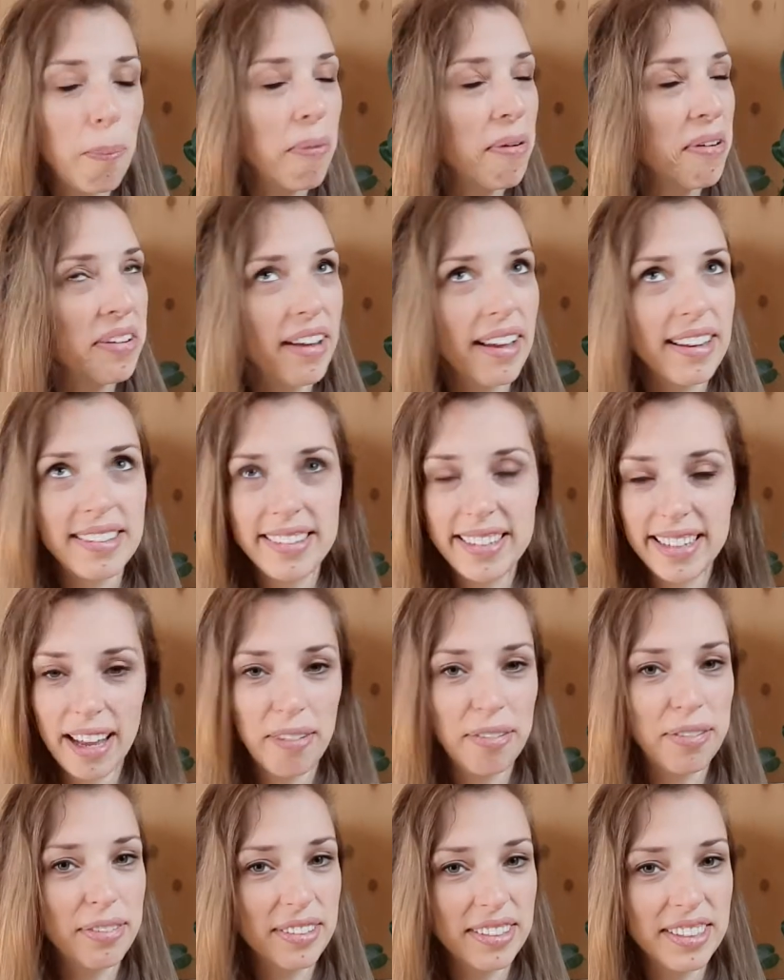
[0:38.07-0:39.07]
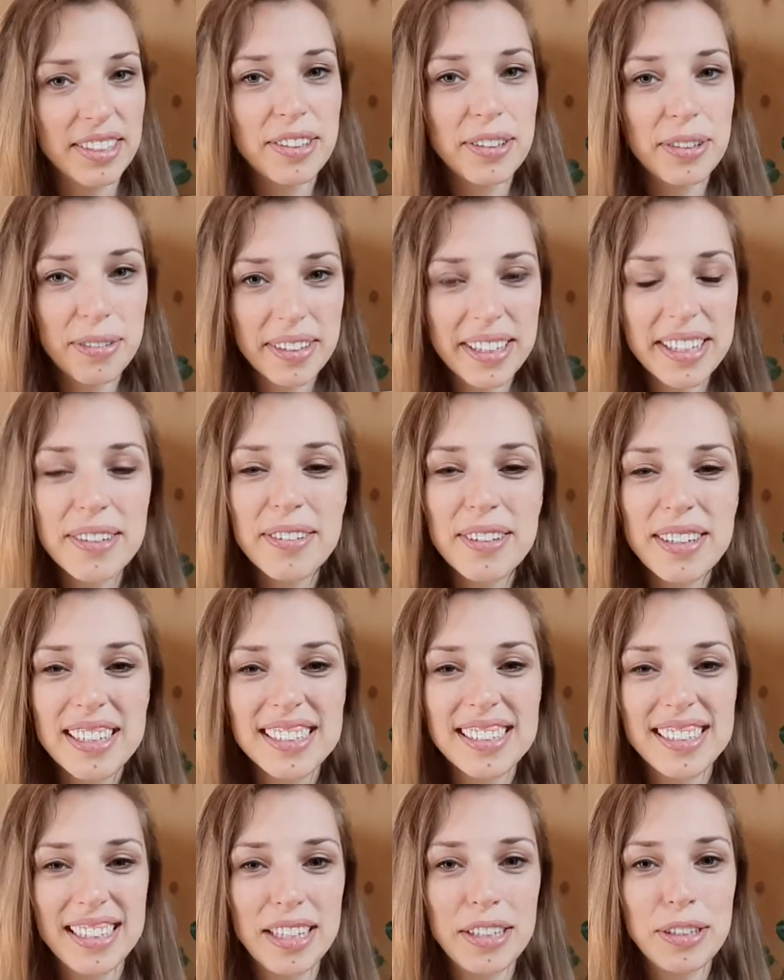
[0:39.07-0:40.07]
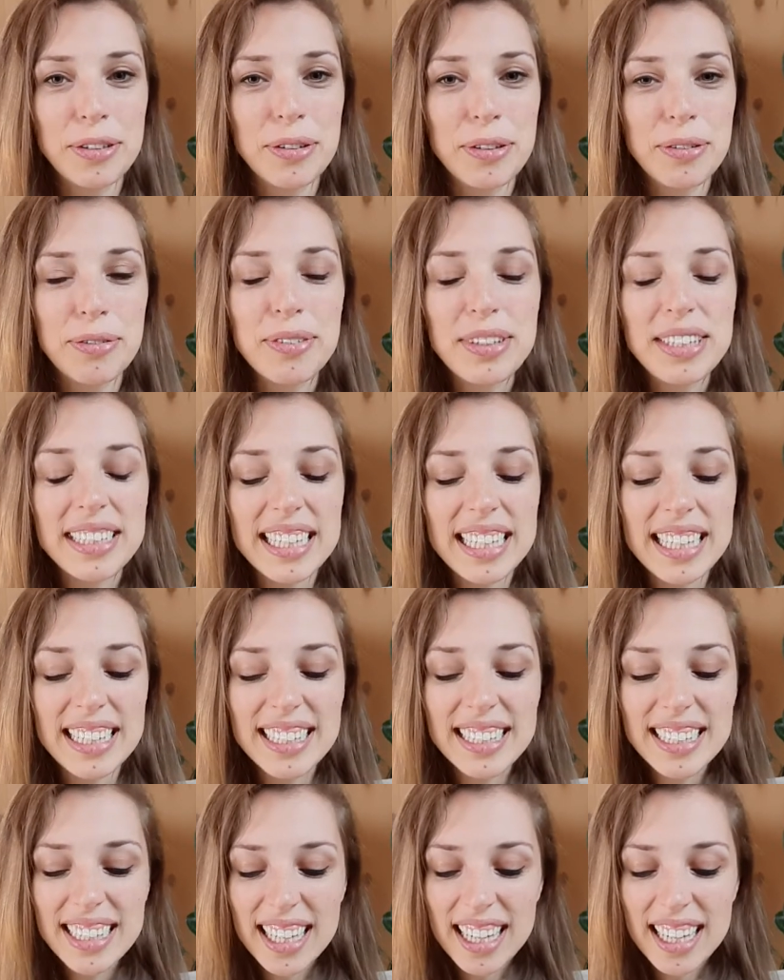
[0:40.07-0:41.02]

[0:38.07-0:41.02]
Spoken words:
but I definitely knew what it was and I knew the feeling.